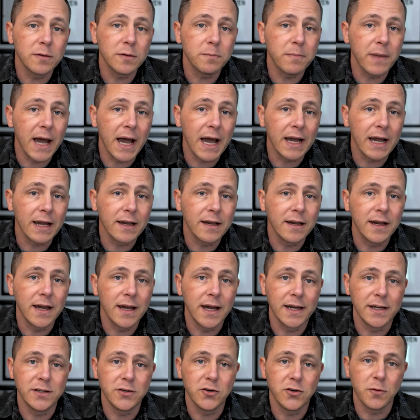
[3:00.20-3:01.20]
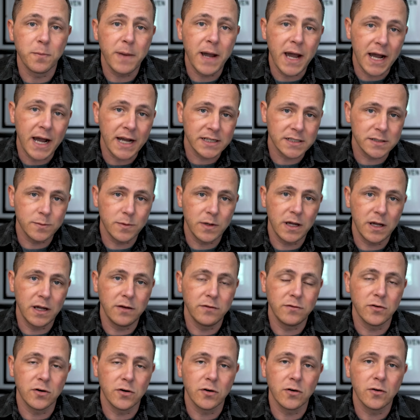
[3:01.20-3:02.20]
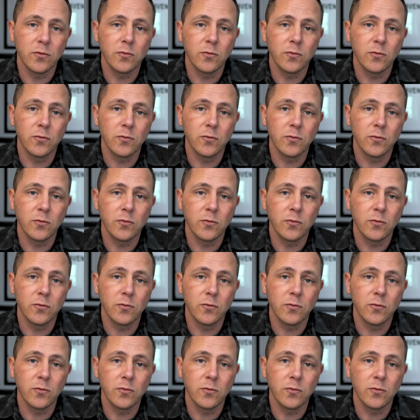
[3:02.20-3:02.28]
back at your past behavior